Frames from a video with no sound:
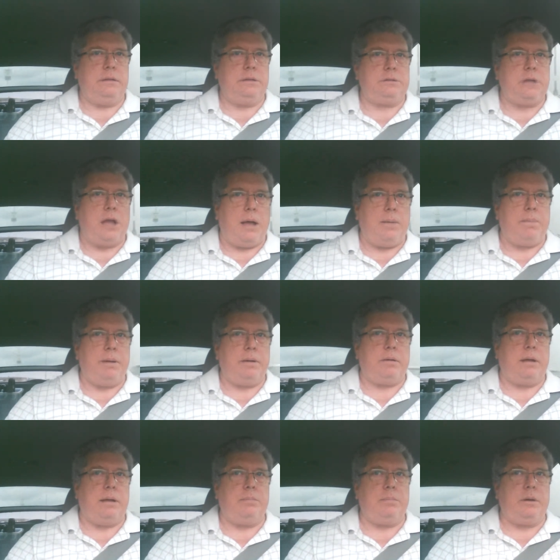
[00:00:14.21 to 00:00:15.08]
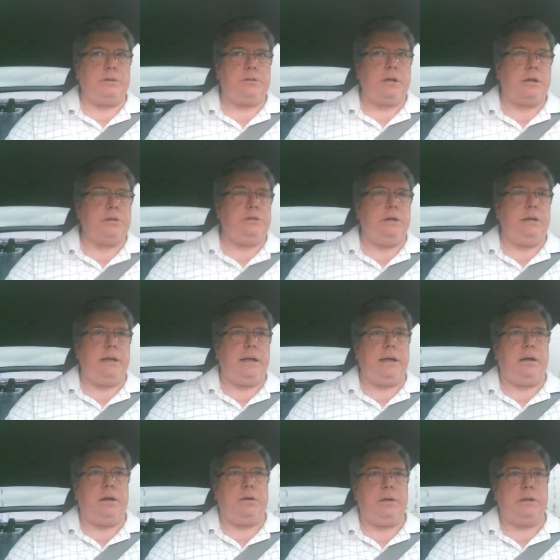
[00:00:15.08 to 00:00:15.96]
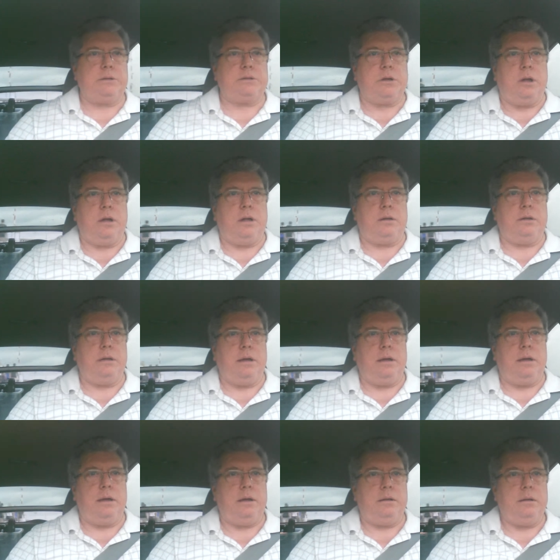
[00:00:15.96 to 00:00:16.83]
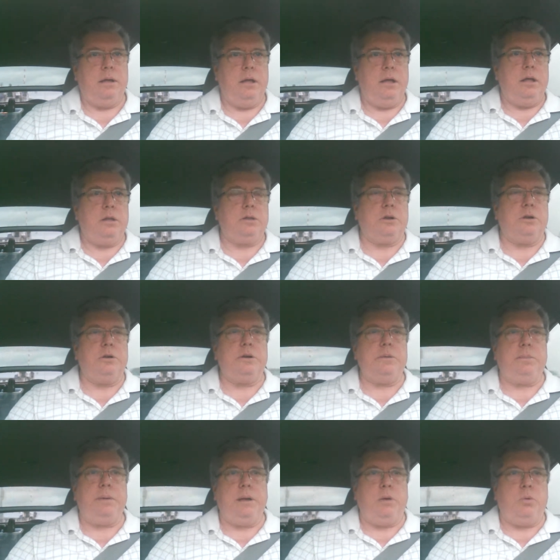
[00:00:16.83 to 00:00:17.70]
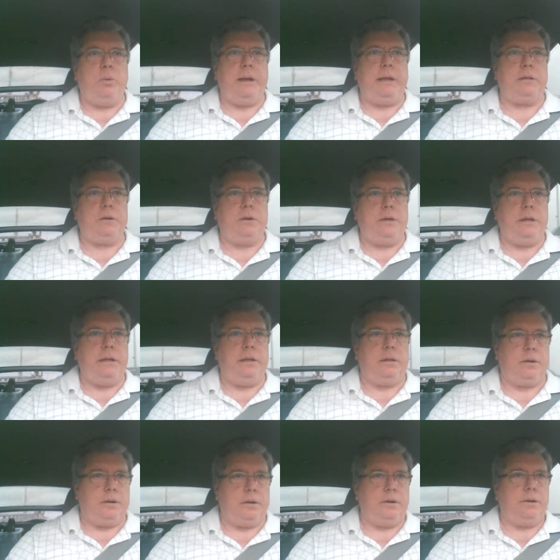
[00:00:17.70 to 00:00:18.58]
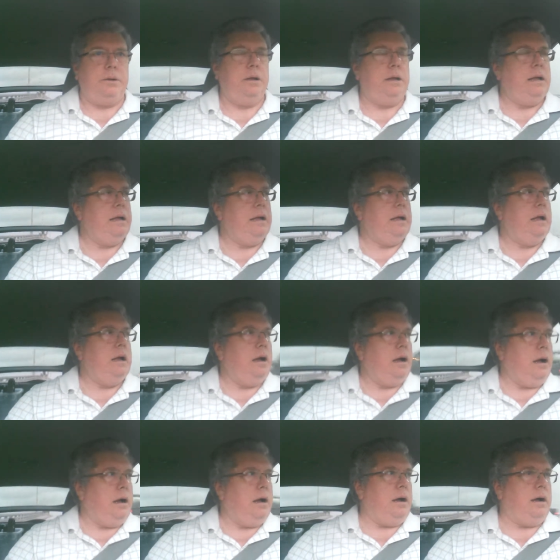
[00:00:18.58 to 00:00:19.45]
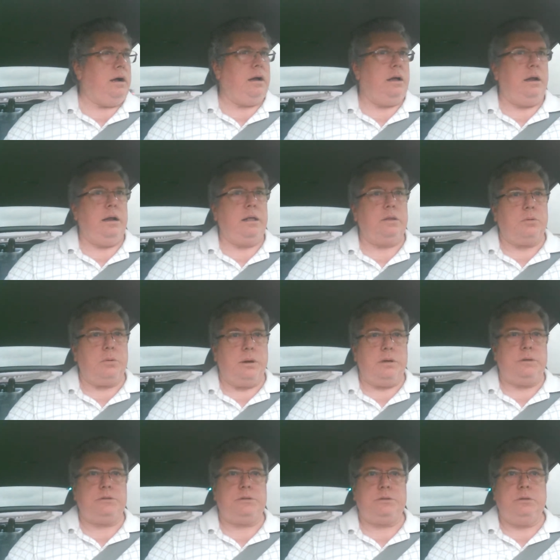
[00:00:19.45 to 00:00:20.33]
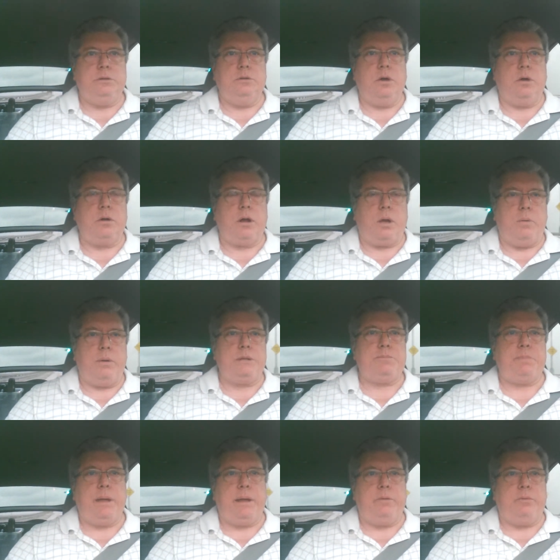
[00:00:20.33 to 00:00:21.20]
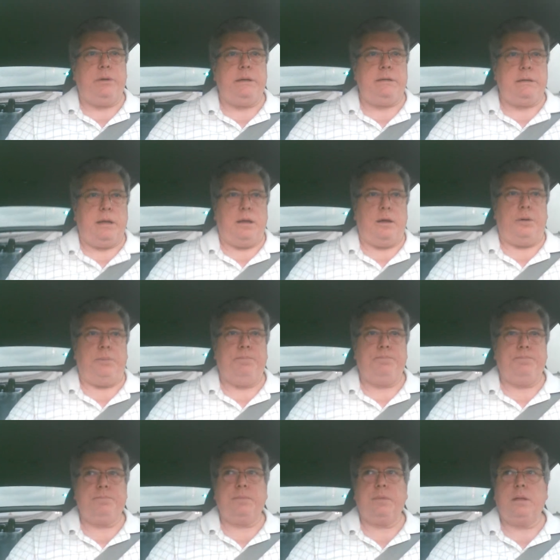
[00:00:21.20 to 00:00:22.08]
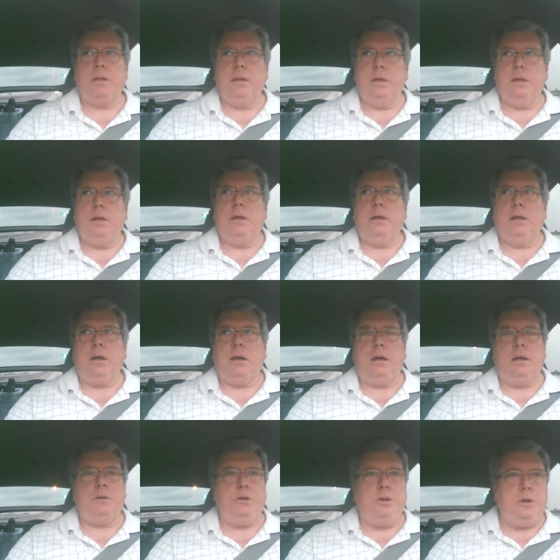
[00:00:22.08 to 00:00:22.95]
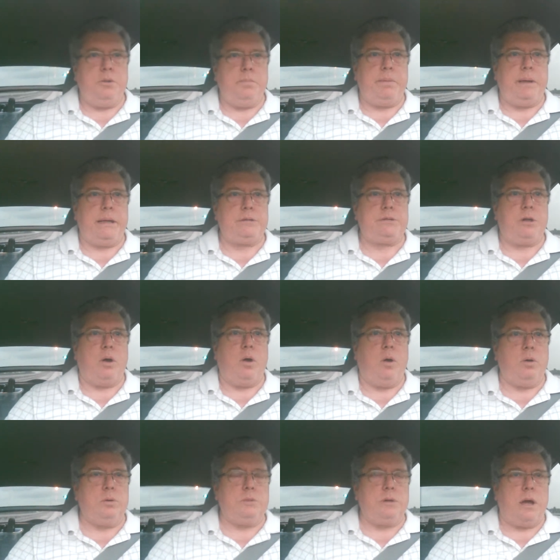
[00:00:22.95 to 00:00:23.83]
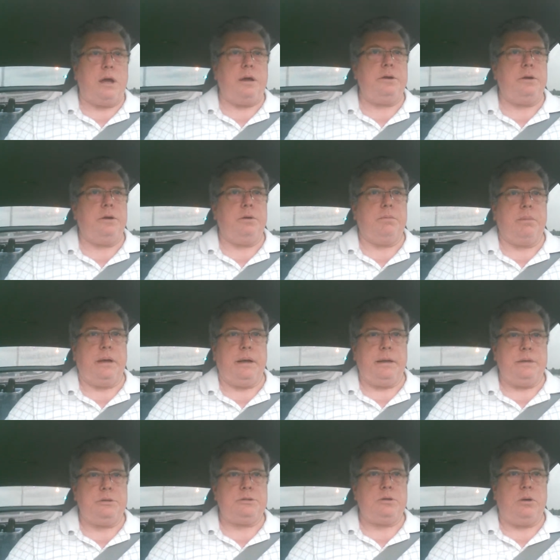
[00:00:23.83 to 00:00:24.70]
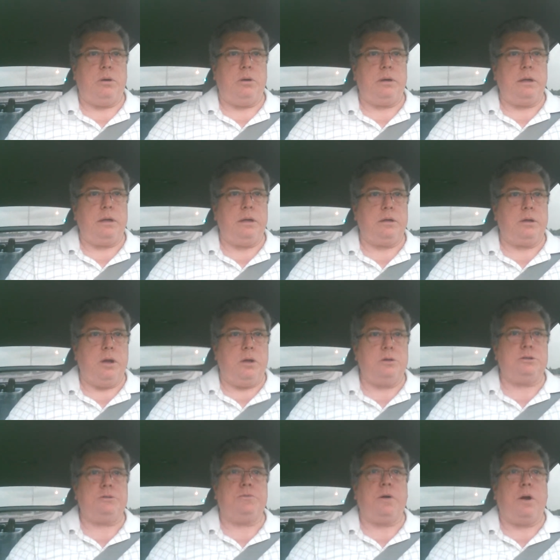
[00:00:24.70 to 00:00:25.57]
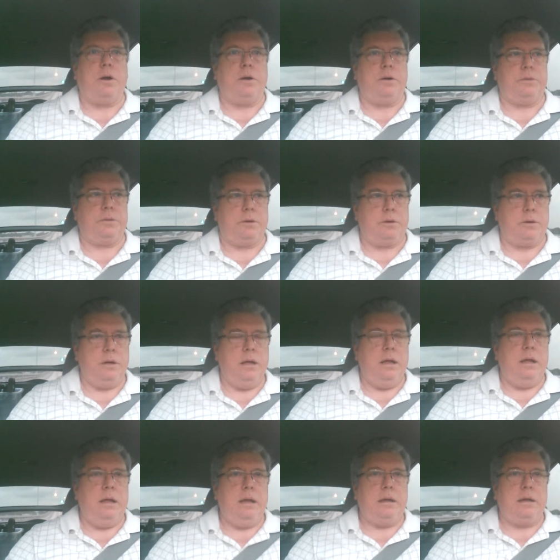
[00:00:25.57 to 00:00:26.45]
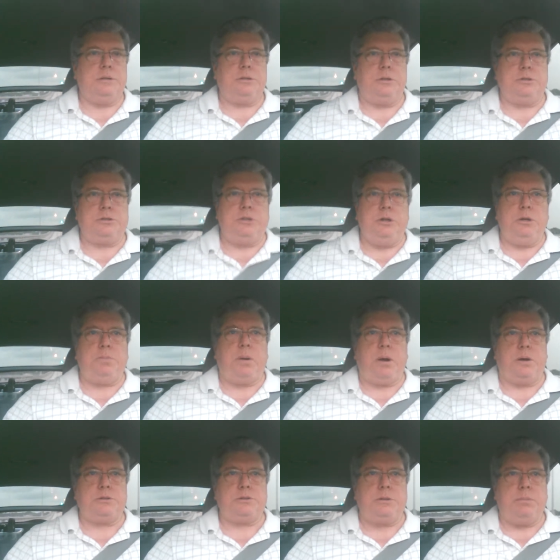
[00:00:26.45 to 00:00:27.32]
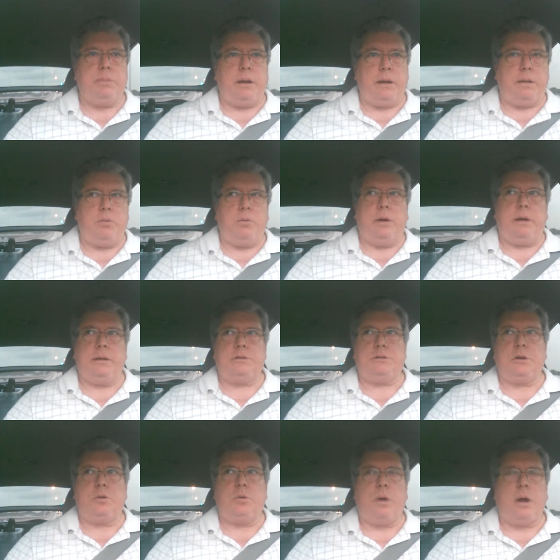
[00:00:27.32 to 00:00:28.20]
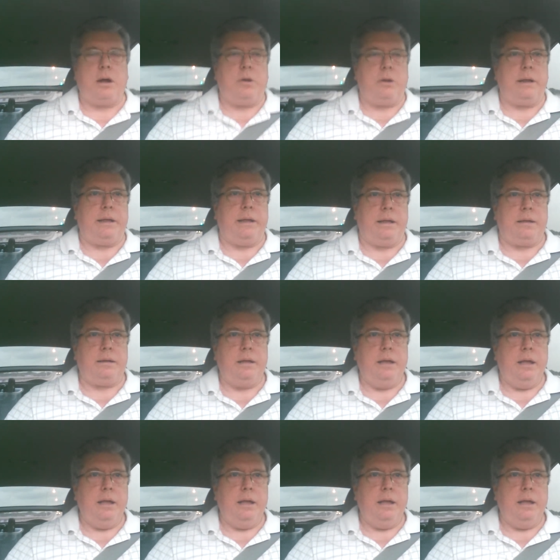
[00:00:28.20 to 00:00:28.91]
this topic I'm going to talk to you now is called Learn to be a Wheeler Dealer. In other words, don't always pay retail. Do your best to hold on to your money so it goes farther, because there's two parts to money. One is acquiring it,